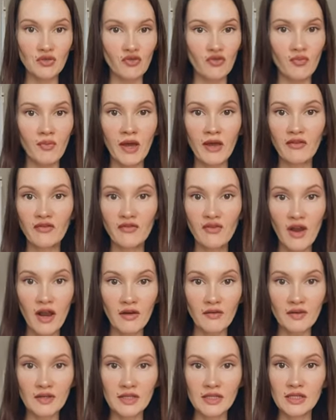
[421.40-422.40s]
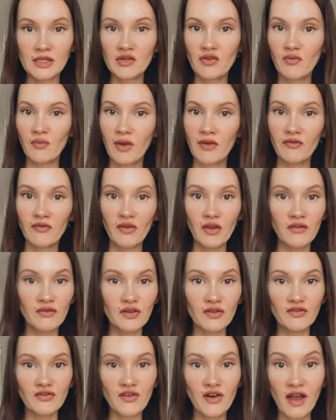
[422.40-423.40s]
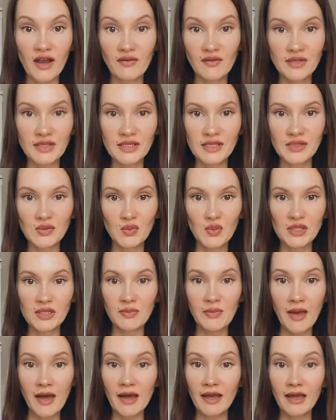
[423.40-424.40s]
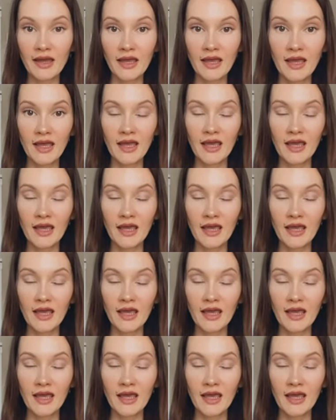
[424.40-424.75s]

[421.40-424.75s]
of my fragrances, of my favorite fragrances, was back.